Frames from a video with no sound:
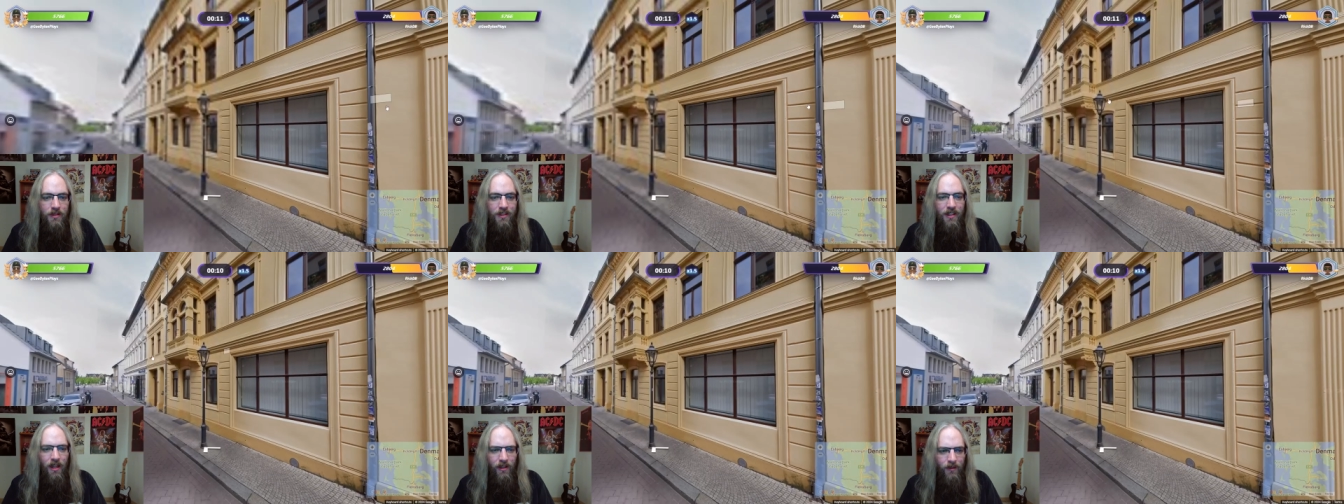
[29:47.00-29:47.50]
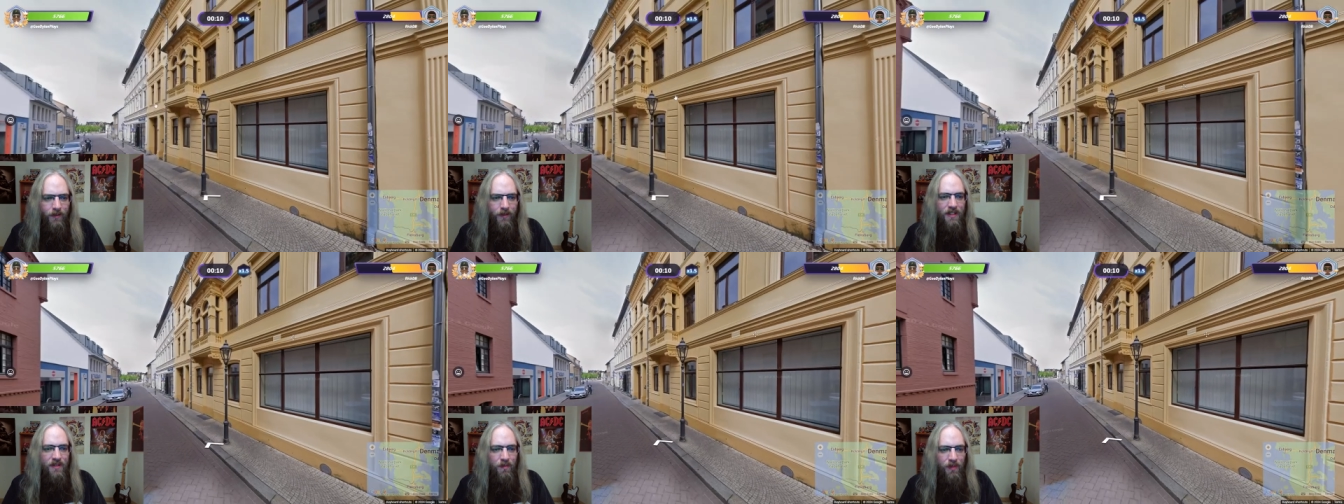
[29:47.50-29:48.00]
The color of
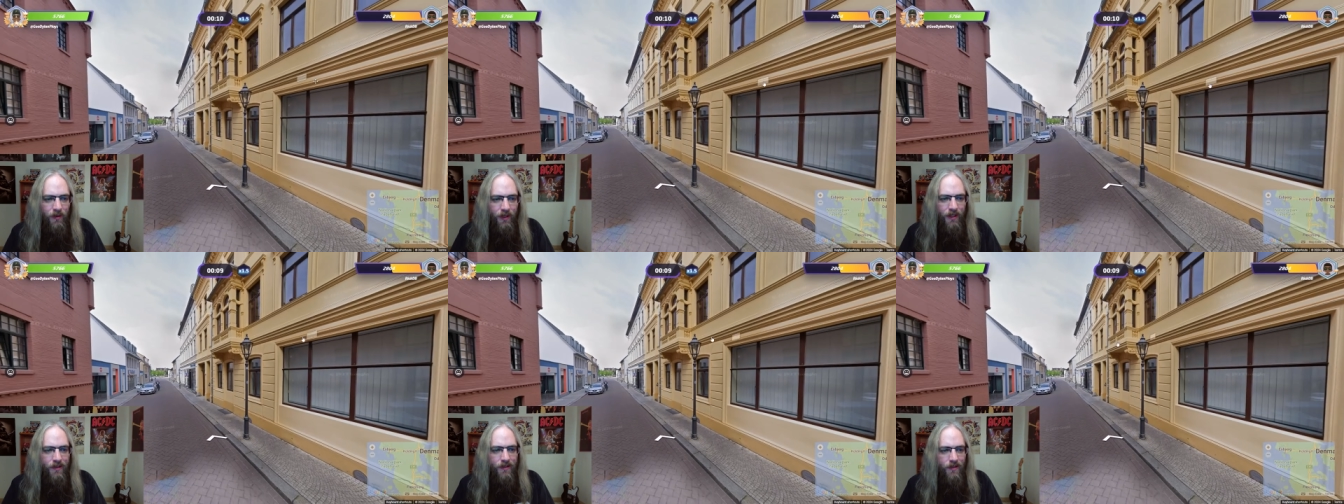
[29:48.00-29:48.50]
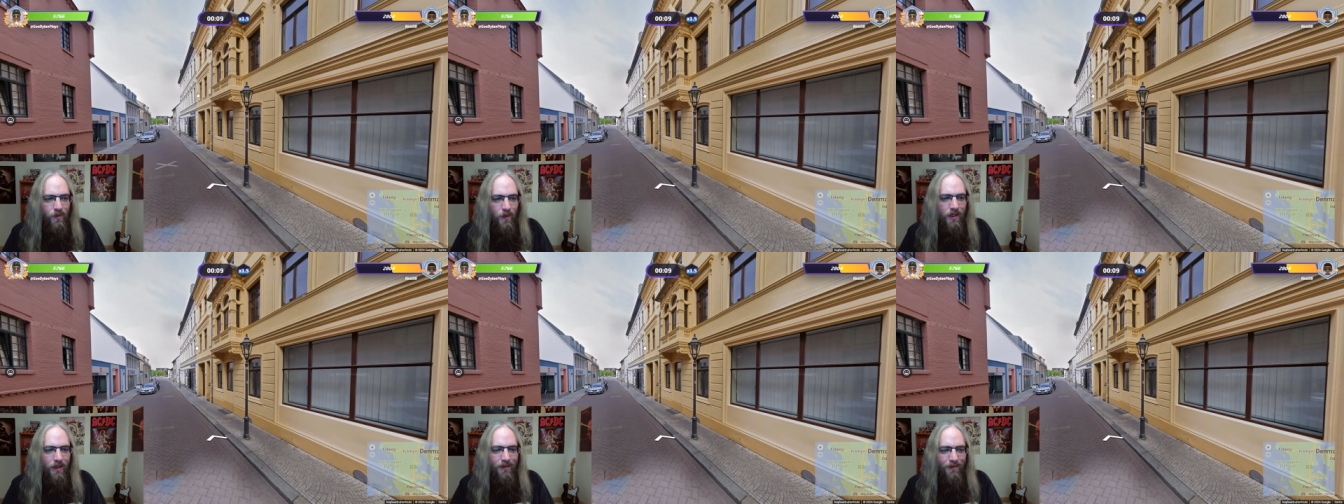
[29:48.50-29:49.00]
these buildings is
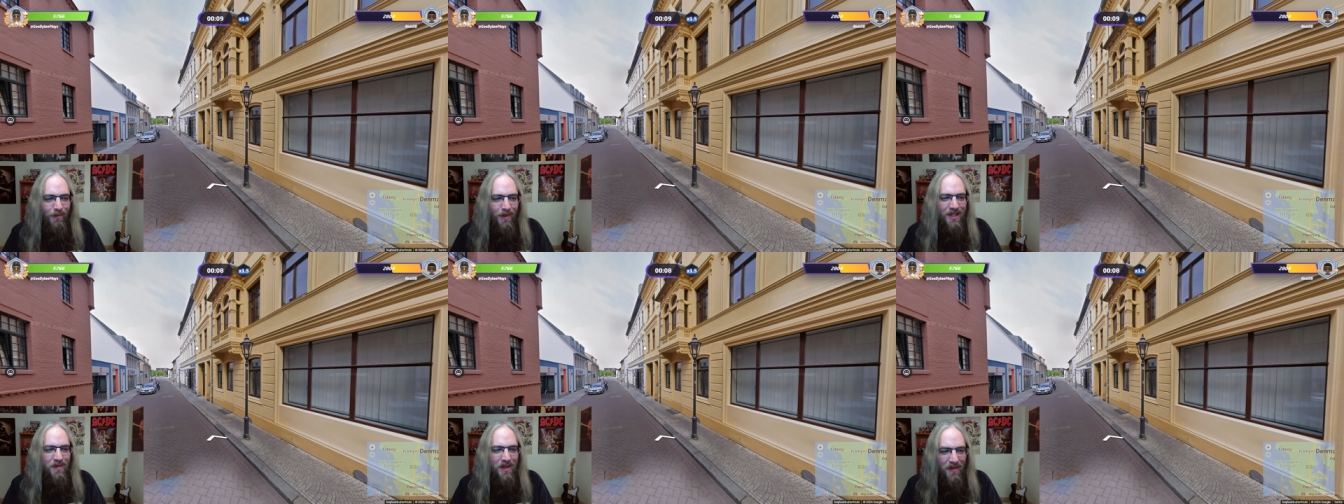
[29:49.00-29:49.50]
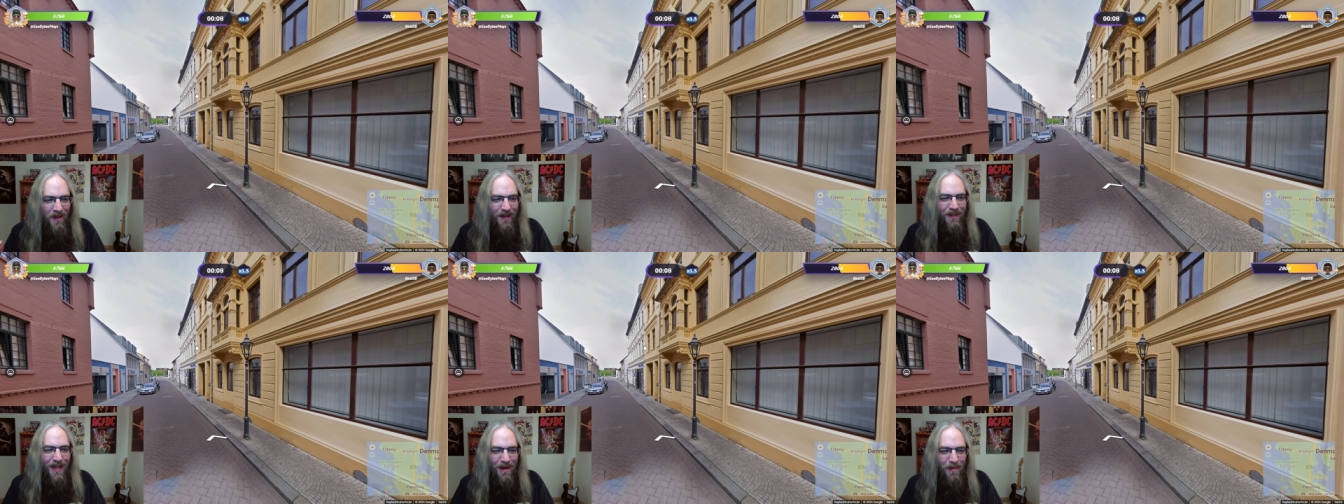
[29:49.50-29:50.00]
what makes me
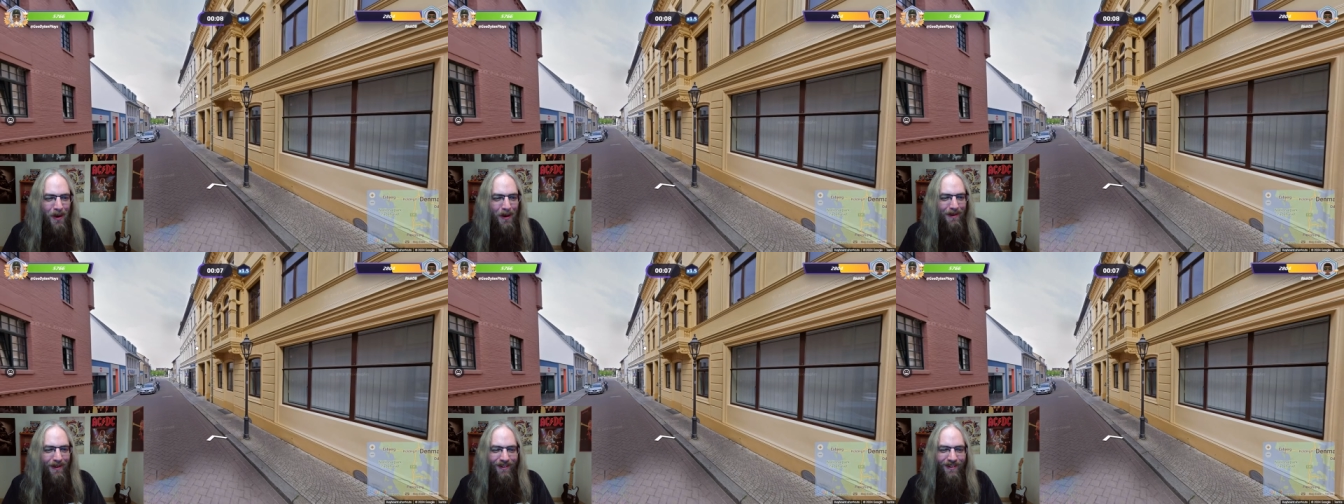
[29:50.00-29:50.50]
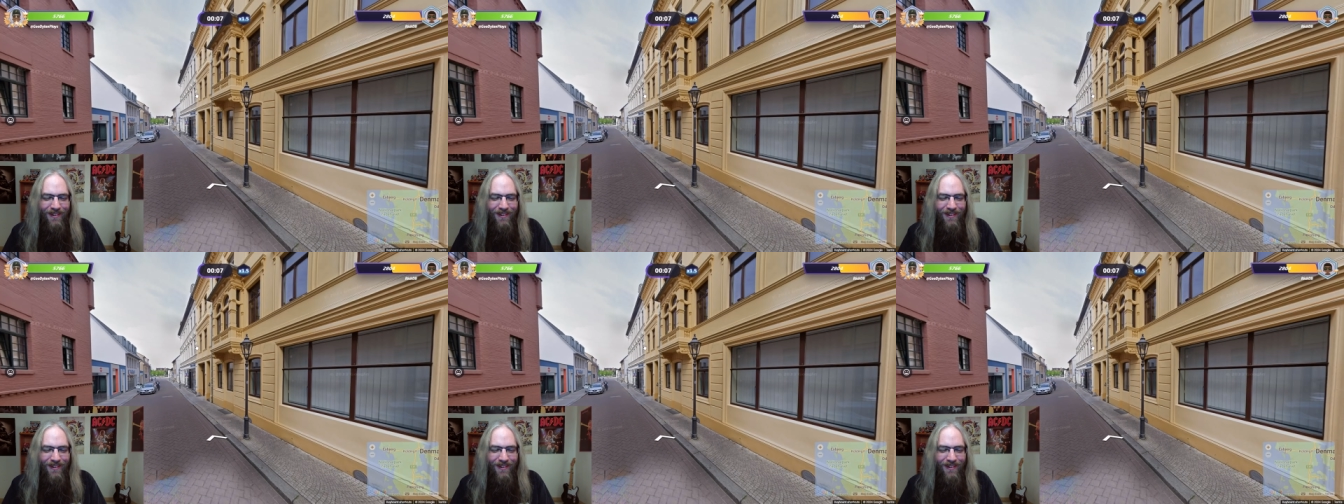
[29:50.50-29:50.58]
think Denmark.